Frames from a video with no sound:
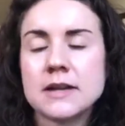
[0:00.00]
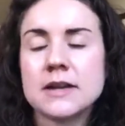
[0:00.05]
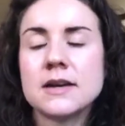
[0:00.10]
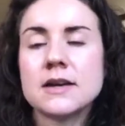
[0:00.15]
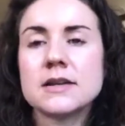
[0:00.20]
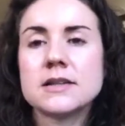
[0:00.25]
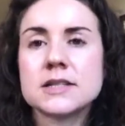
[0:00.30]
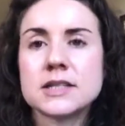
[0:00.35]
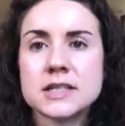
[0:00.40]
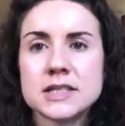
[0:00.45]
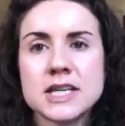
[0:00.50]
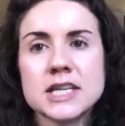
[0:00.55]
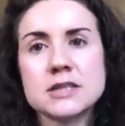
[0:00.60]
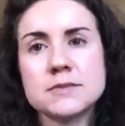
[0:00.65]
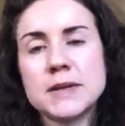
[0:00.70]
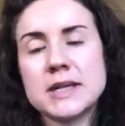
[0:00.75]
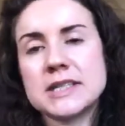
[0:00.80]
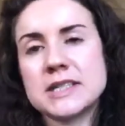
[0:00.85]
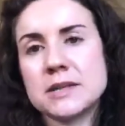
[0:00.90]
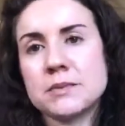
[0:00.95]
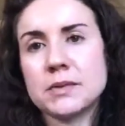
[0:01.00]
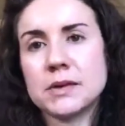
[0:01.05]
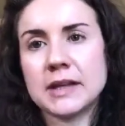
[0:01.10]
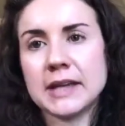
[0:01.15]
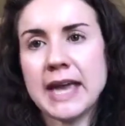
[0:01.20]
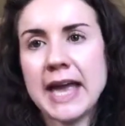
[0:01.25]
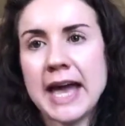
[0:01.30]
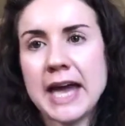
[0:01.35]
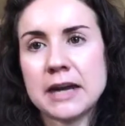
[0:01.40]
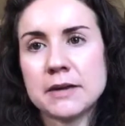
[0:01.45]
Success Made Simple
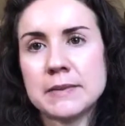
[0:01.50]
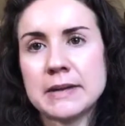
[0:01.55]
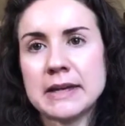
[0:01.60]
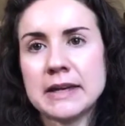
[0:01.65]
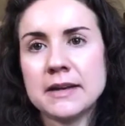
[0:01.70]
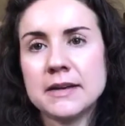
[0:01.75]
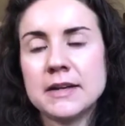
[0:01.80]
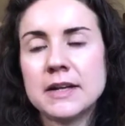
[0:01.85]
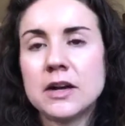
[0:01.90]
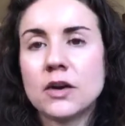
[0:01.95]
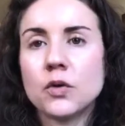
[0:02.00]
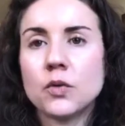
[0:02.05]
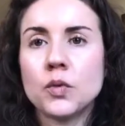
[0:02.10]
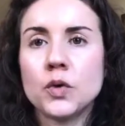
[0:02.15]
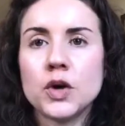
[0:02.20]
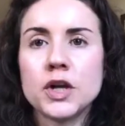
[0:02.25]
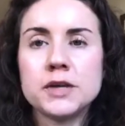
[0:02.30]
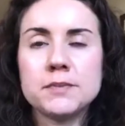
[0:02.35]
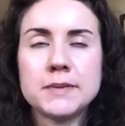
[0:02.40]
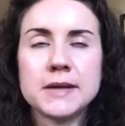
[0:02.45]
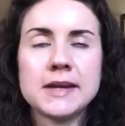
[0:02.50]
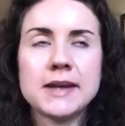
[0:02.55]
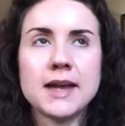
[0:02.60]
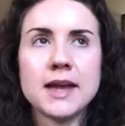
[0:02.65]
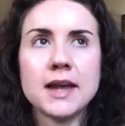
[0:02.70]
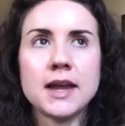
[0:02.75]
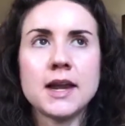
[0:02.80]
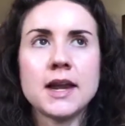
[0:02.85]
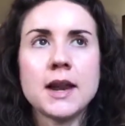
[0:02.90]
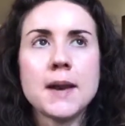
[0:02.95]
Academy would be
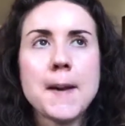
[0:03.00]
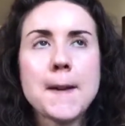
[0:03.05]
an